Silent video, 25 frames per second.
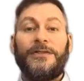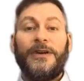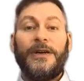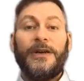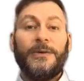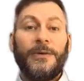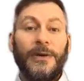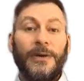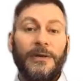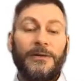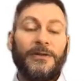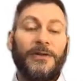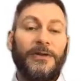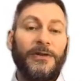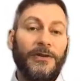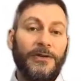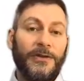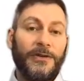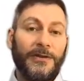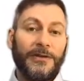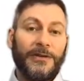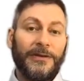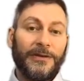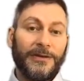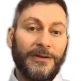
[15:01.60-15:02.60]
very well. So you
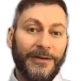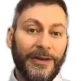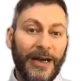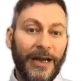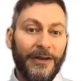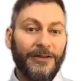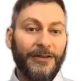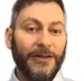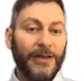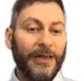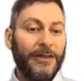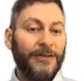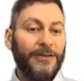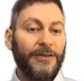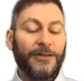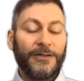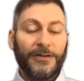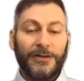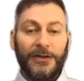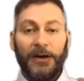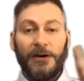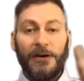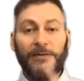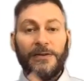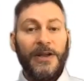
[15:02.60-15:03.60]
can congratulate
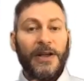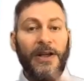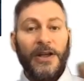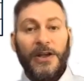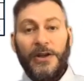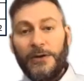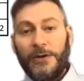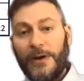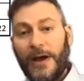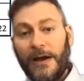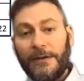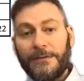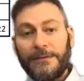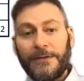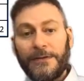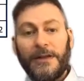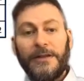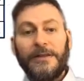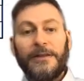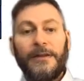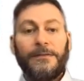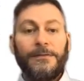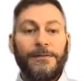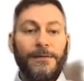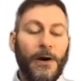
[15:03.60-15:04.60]
yourself. You have
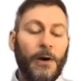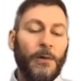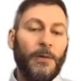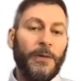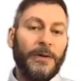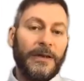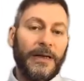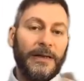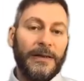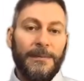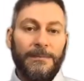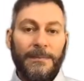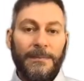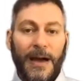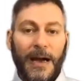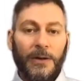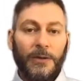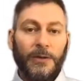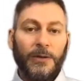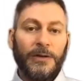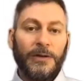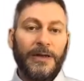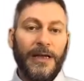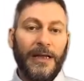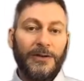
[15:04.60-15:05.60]
done the forward and the
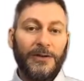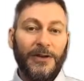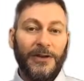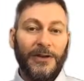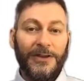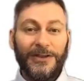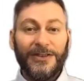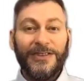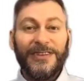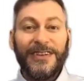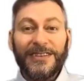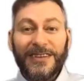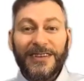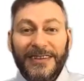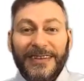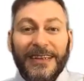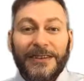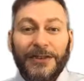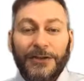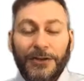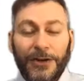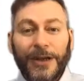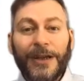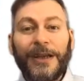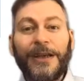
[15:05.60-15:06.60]
backward calculation. These are the
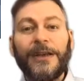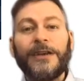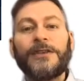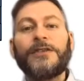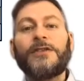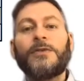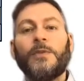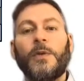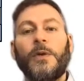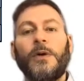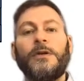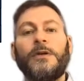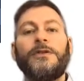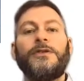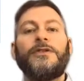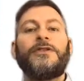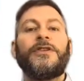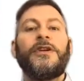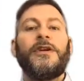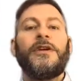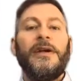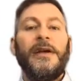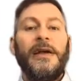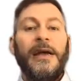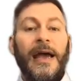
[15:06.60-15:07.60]
trickiest
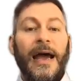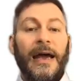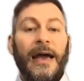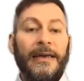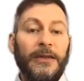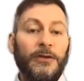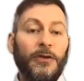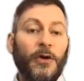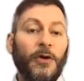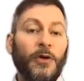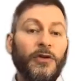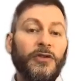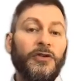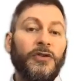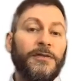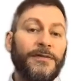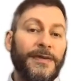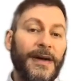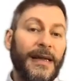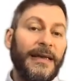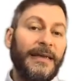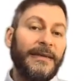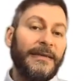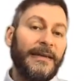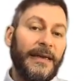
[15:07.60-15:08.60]
ones. And it also
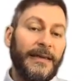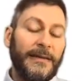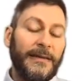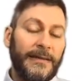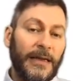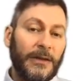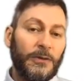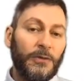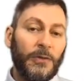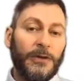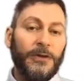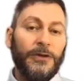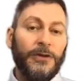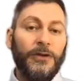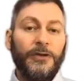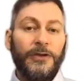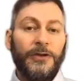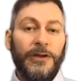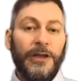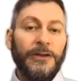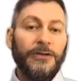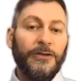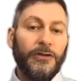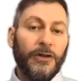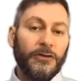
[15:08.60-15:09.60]
validates that when you
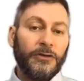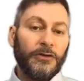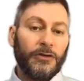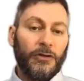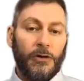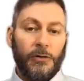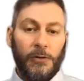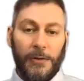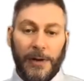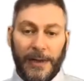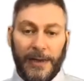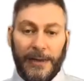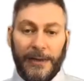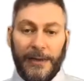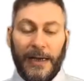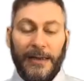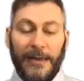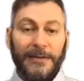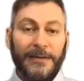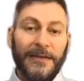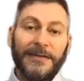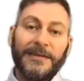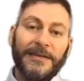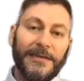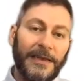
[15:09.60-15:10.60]
did the drawing
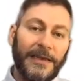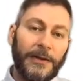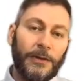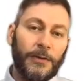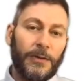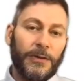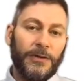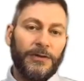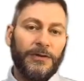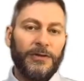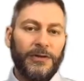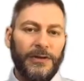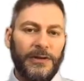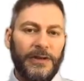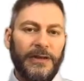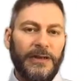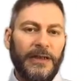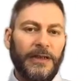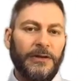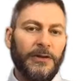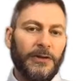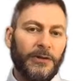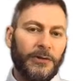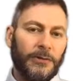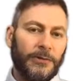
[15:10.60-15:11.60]
and the sequence, you did
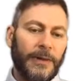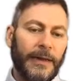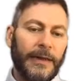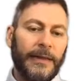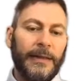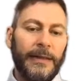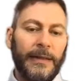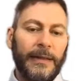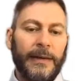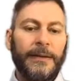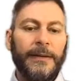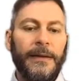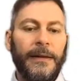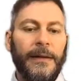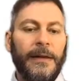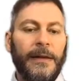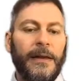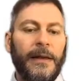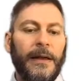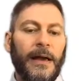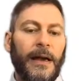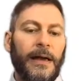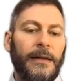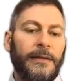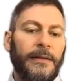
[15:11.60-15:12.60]
it correctly.
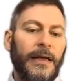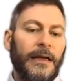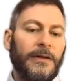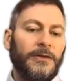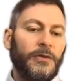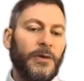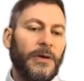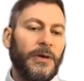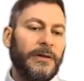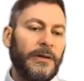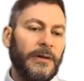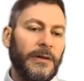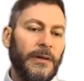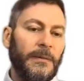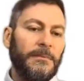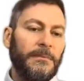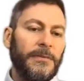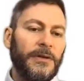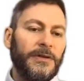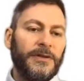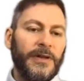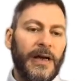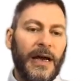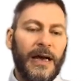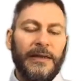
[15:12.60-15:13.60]
And that's why the
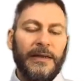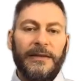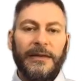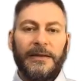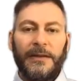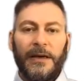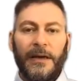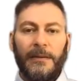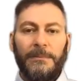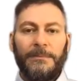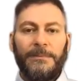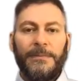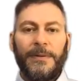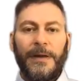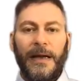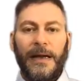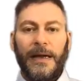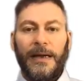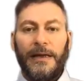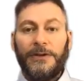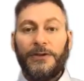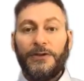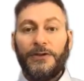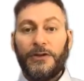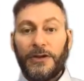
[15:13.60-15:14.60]
numbers added up
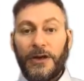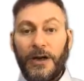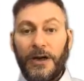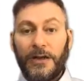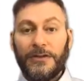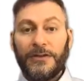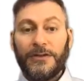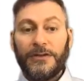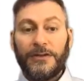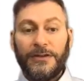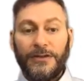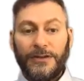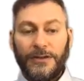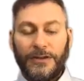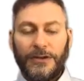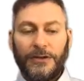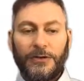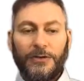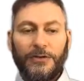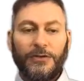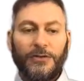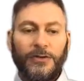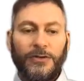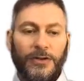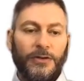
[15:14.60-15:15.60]
and you got
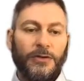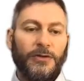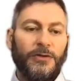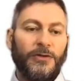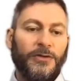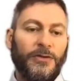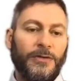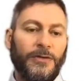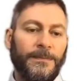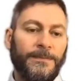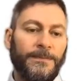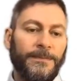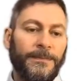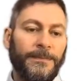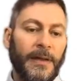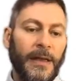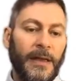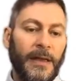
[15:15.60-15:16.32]
0 zeros.